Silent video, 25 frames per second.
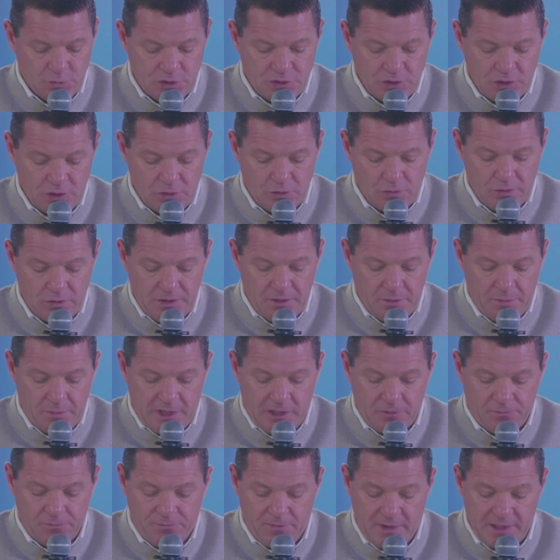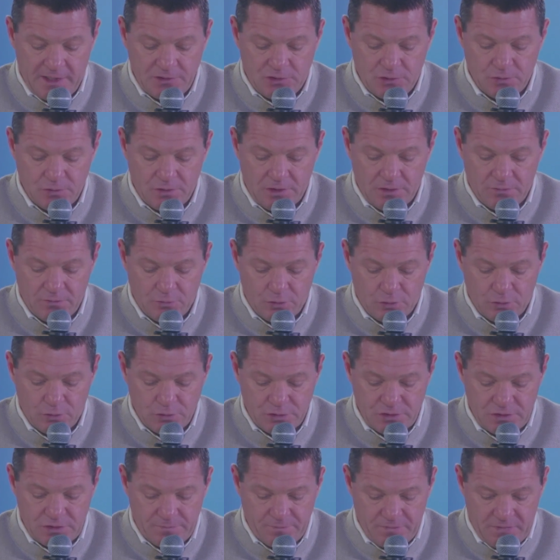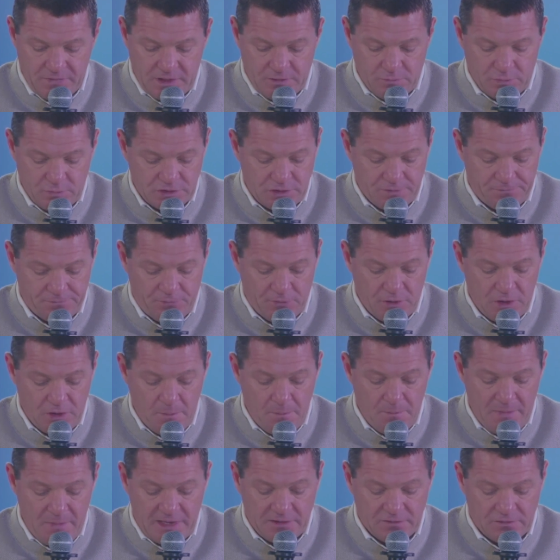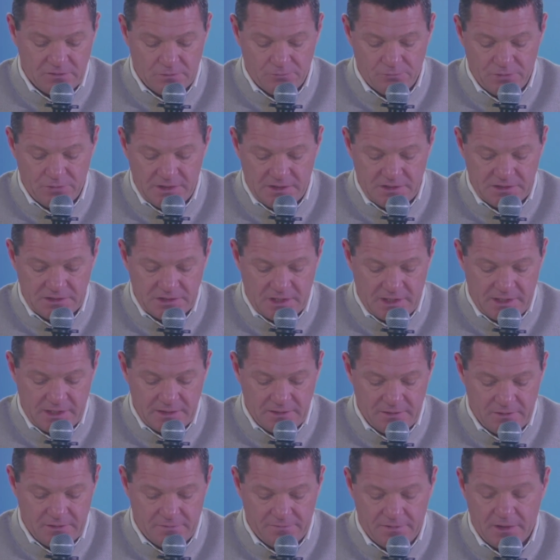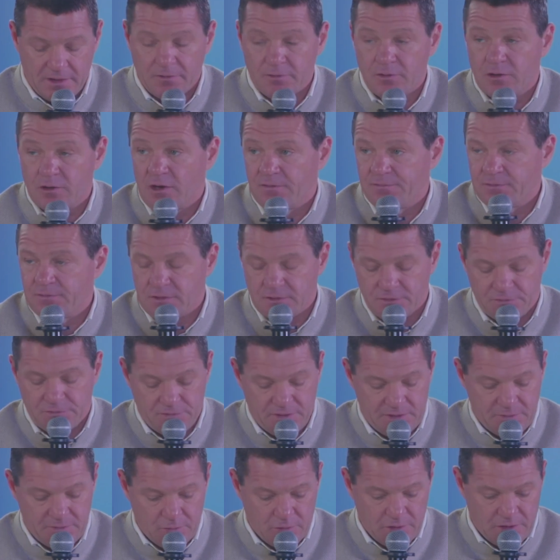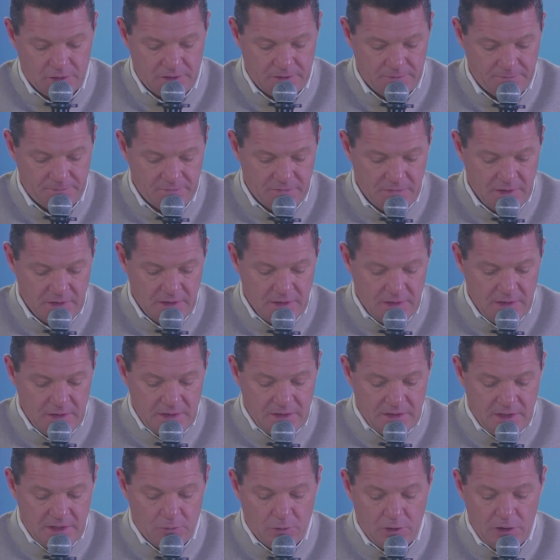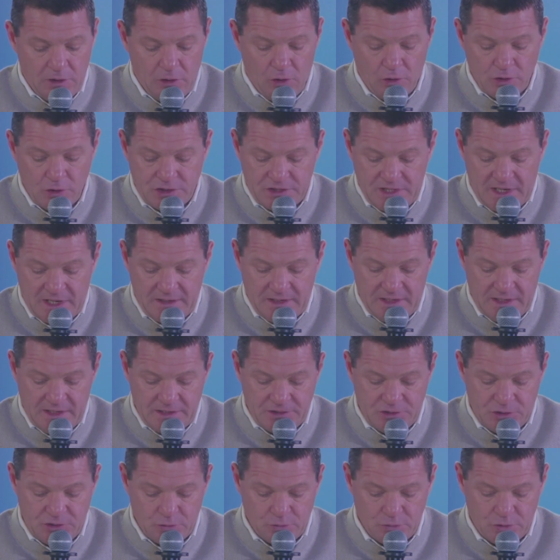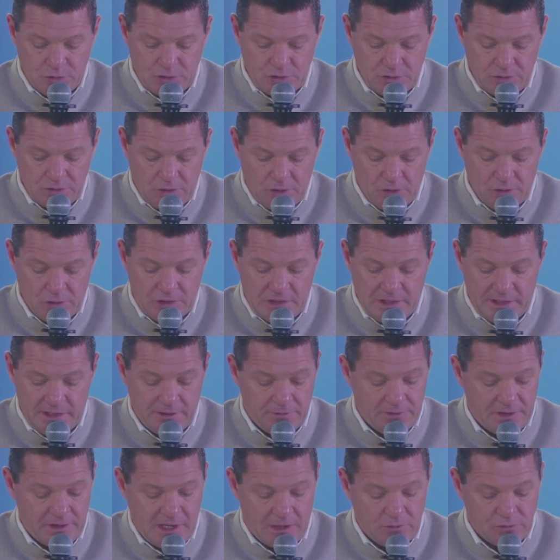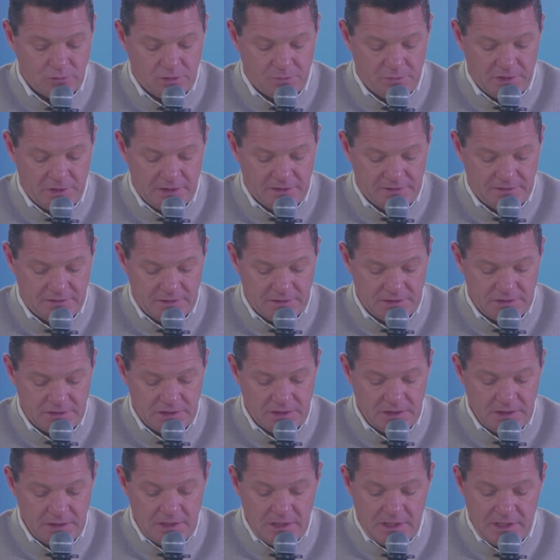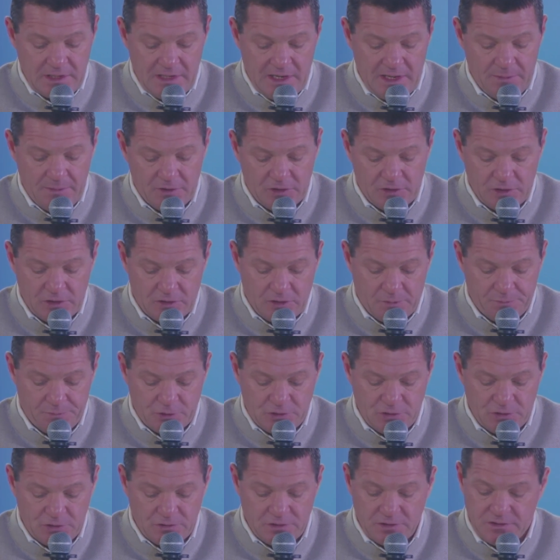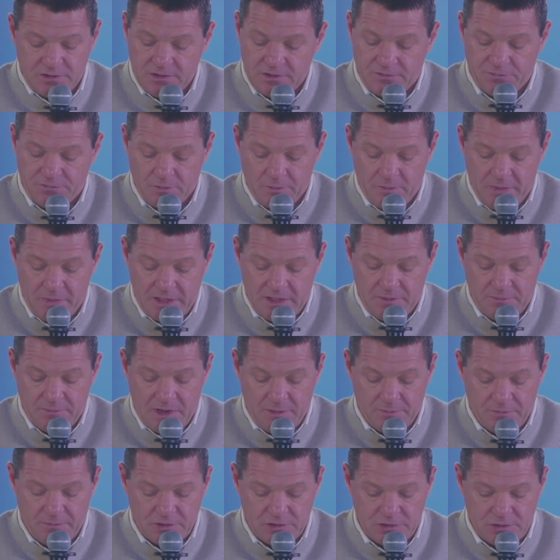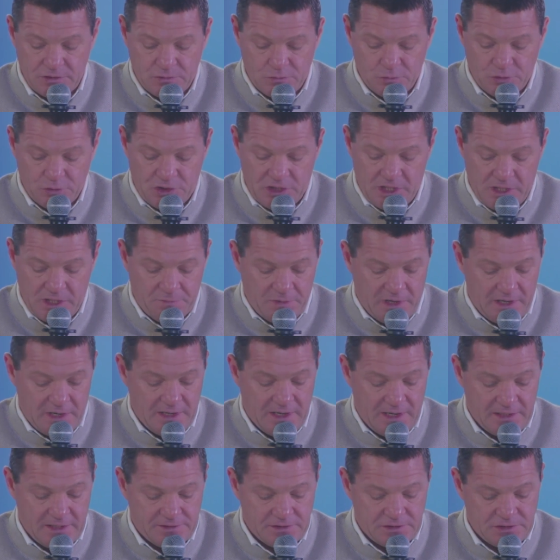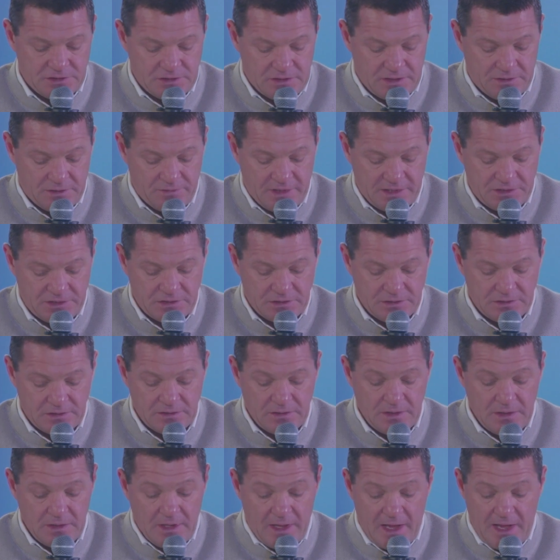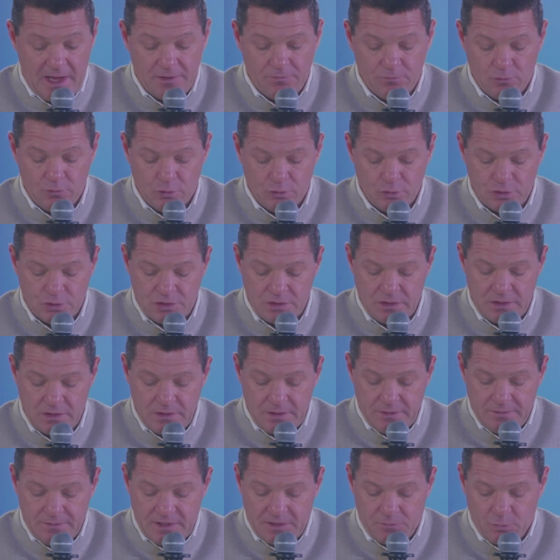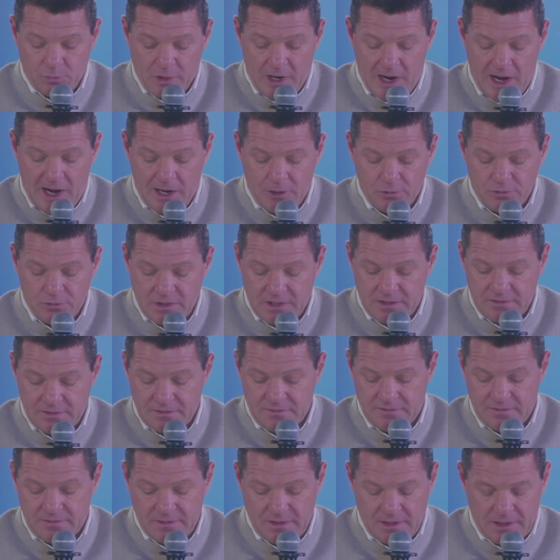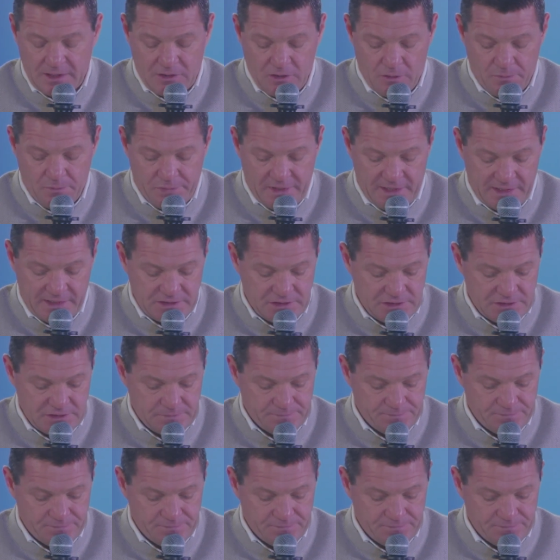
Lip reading: not only about fine-tuning rules, it was a fundamental redesign of our governance framework. There were long-standing issues, unclear accountabilities, limited opportunities for many members to shape IATA's direction, and rules that were outdated and complex.